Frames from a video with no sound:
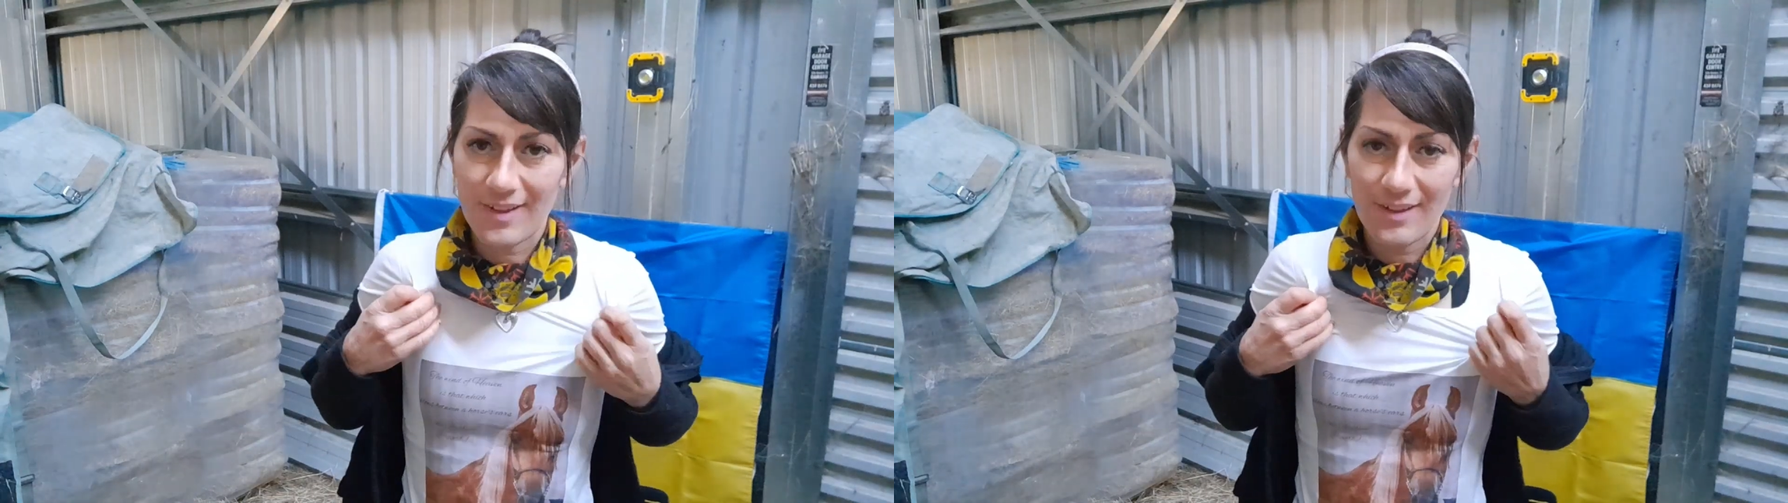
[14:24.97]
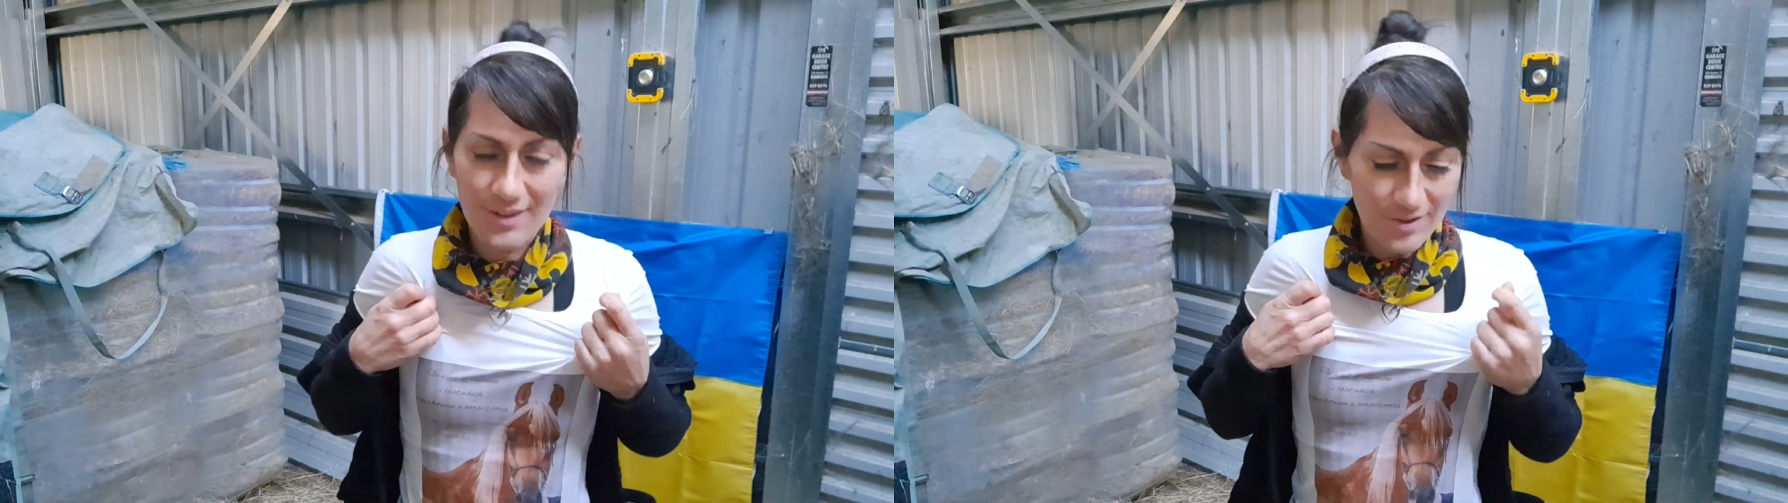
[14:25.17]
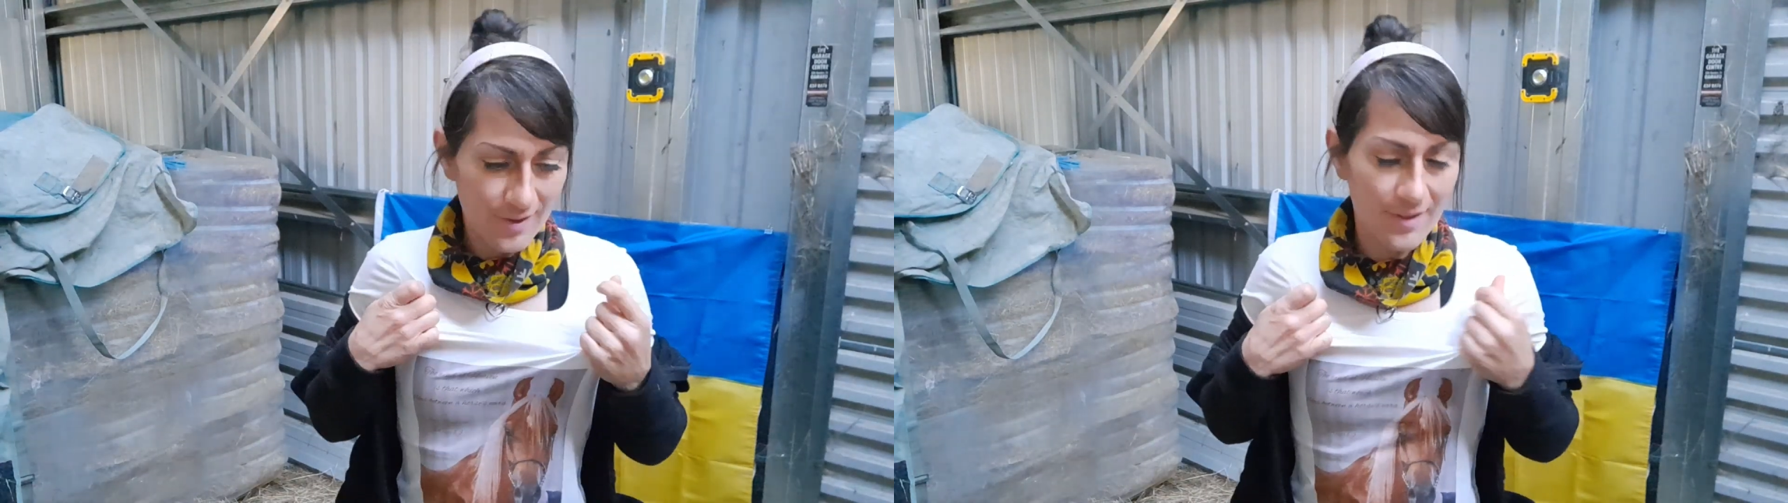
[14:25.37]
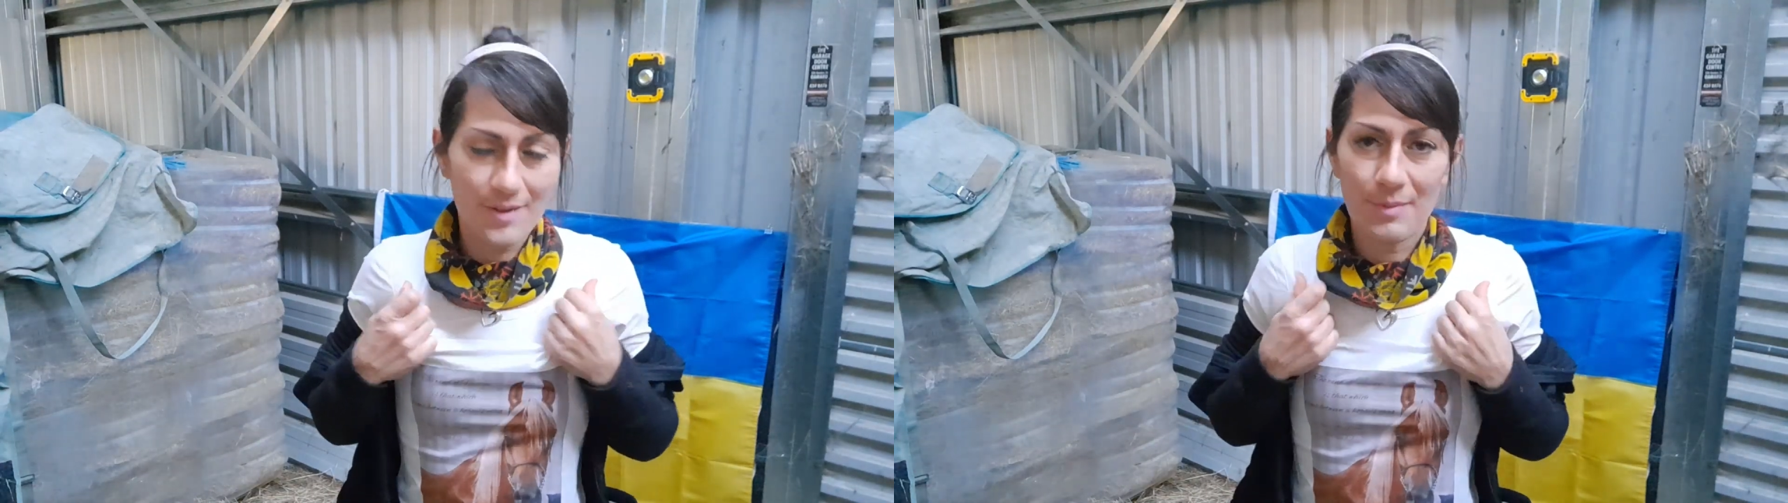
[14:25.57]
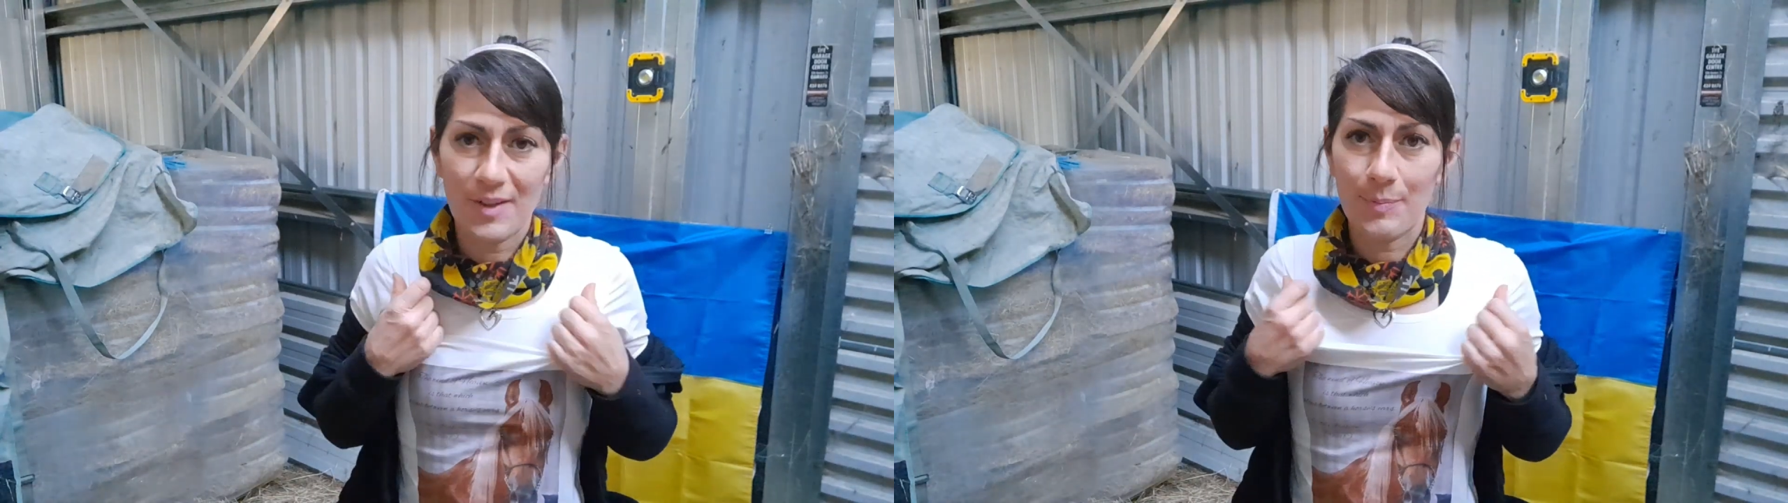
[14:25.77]
are literally
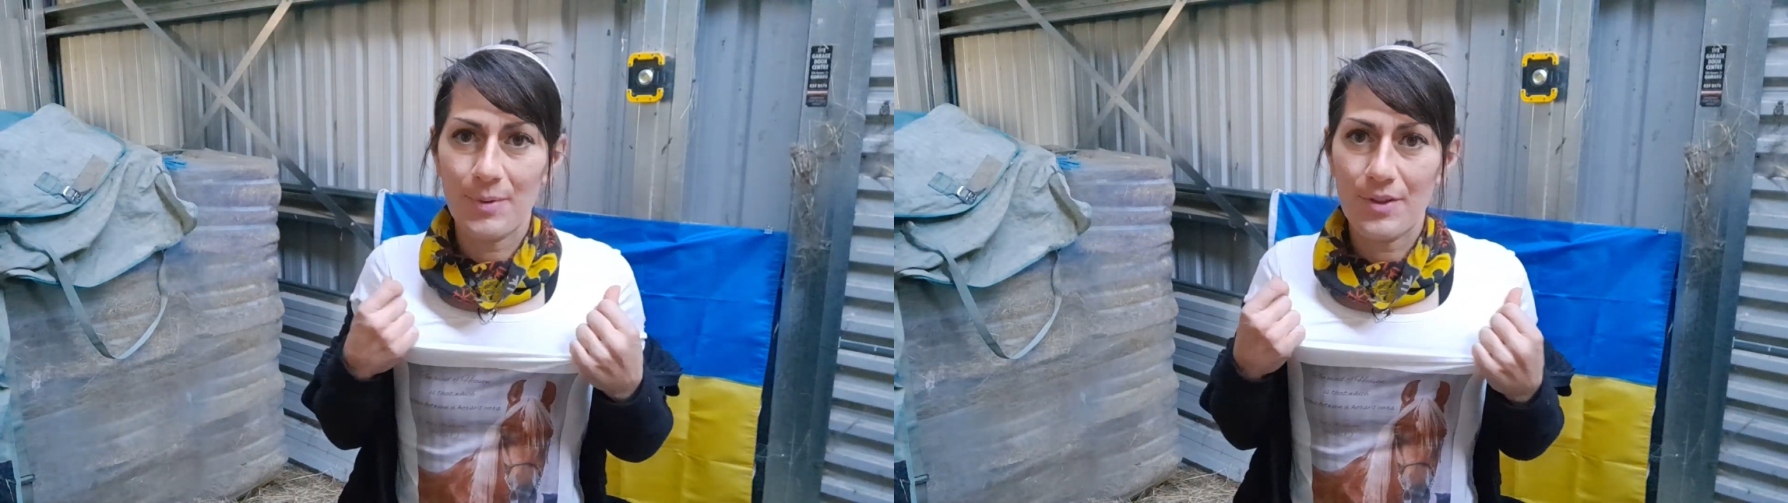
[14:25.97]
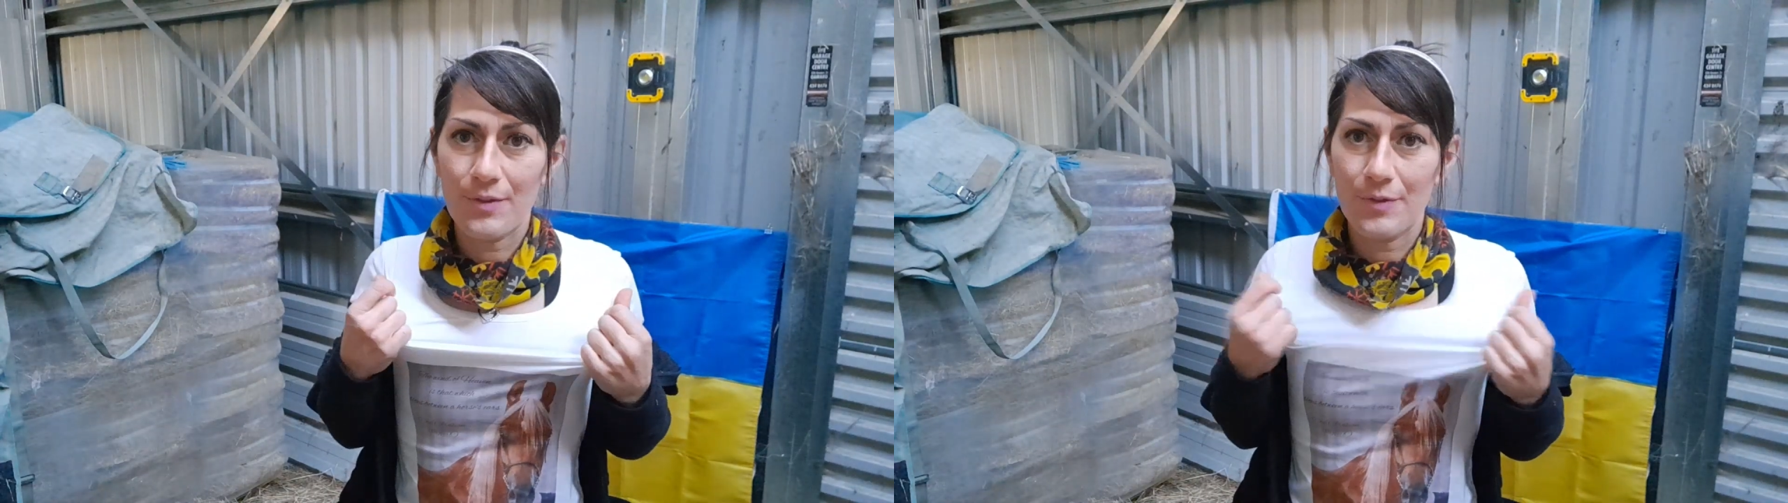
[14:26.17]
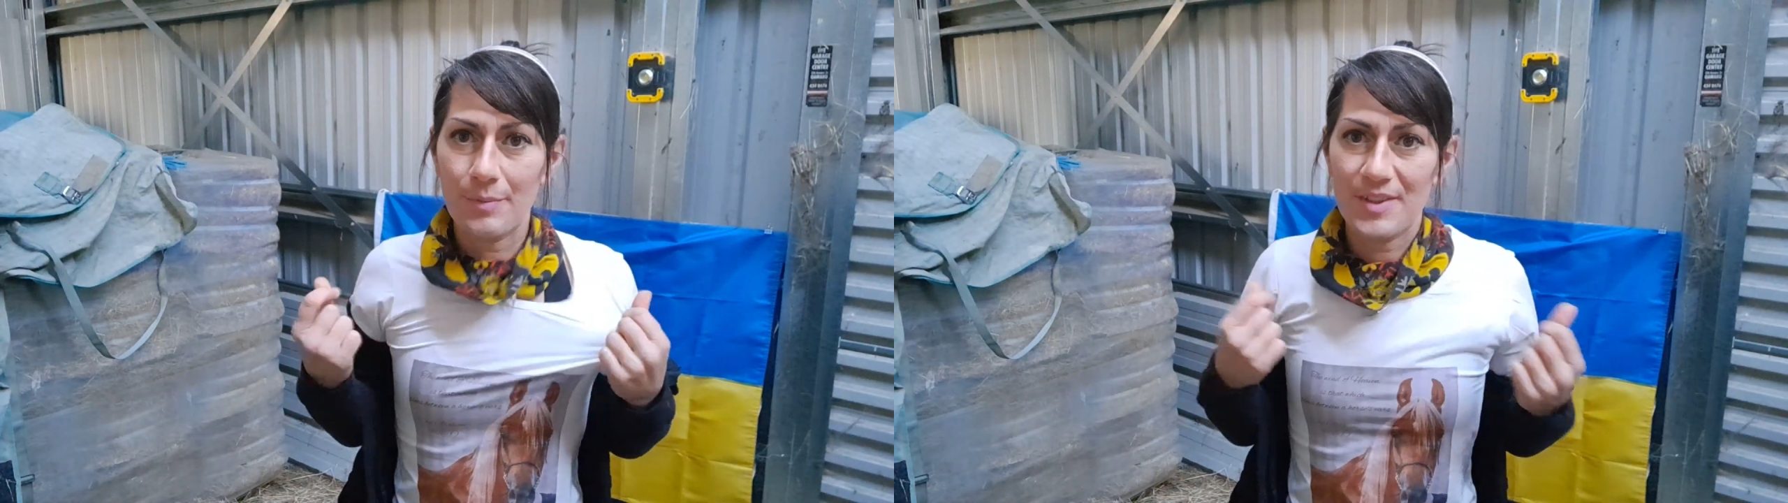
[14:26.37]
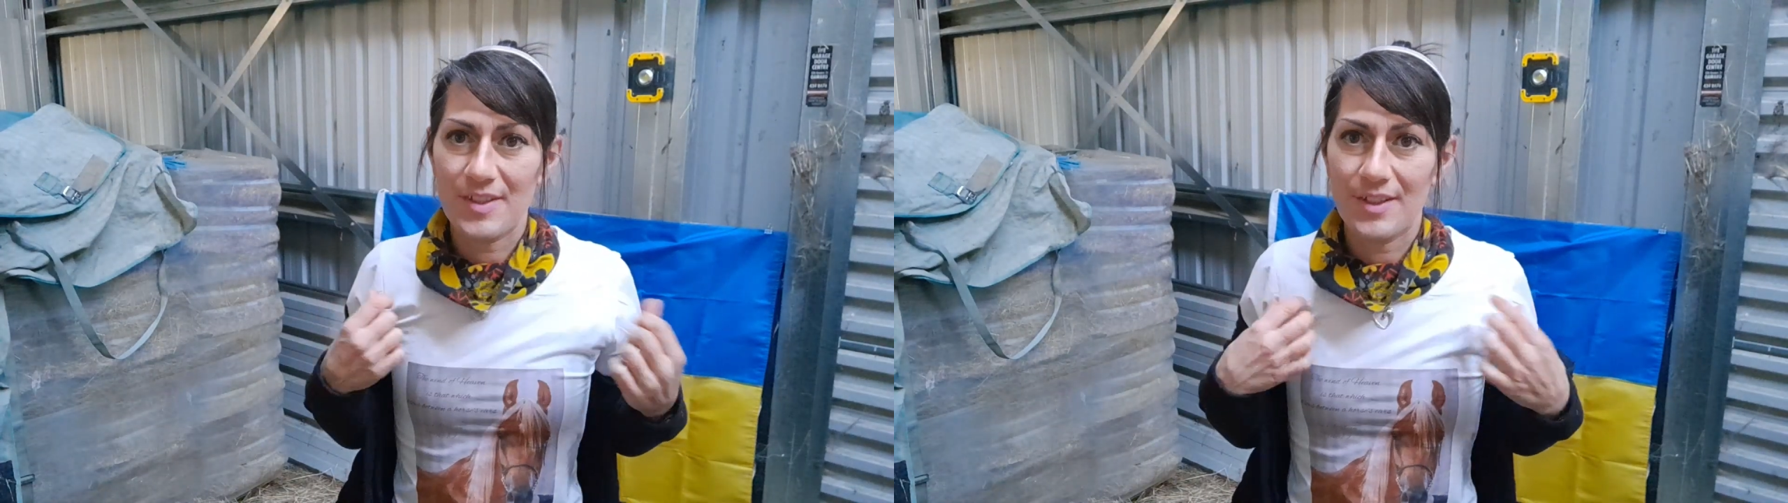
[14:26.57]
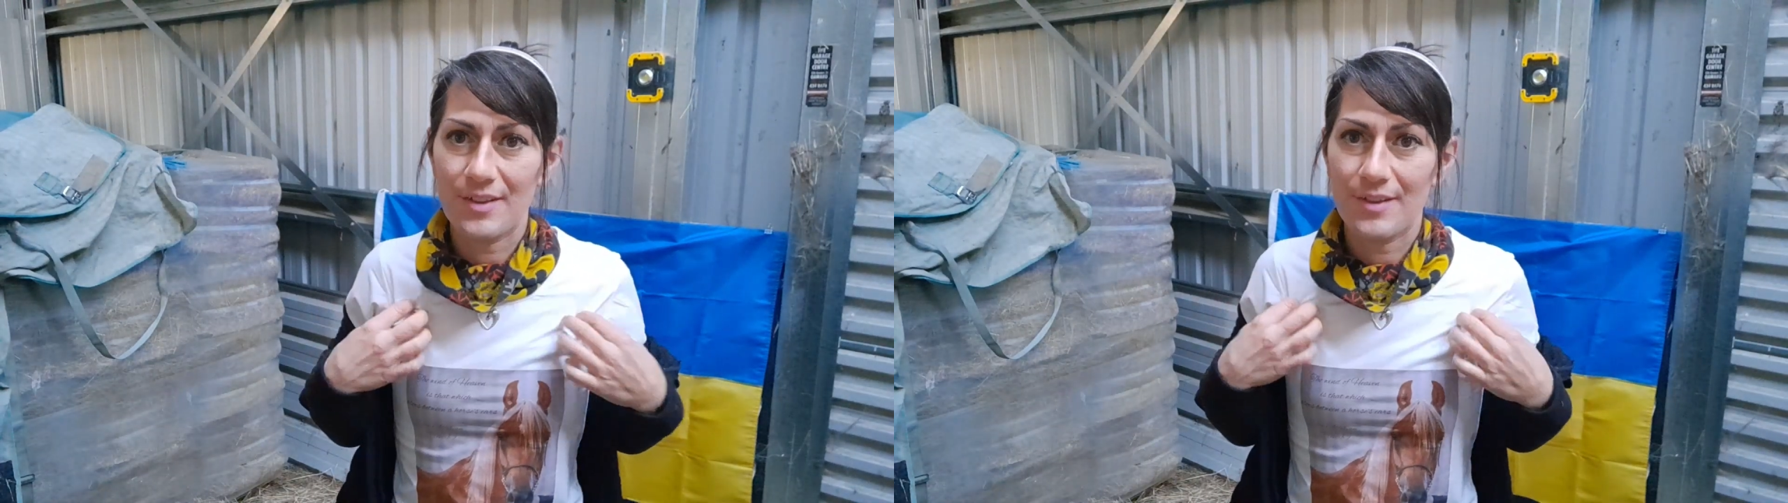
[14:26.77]
the most beautiful
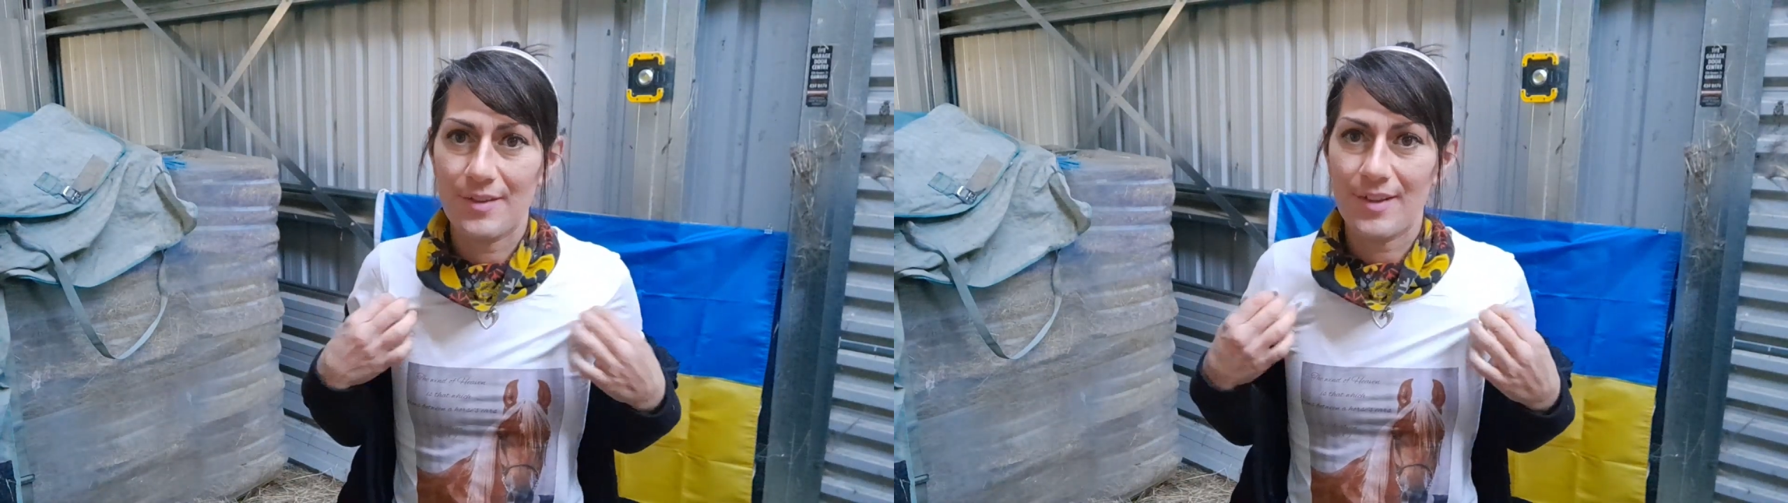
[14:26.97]
material.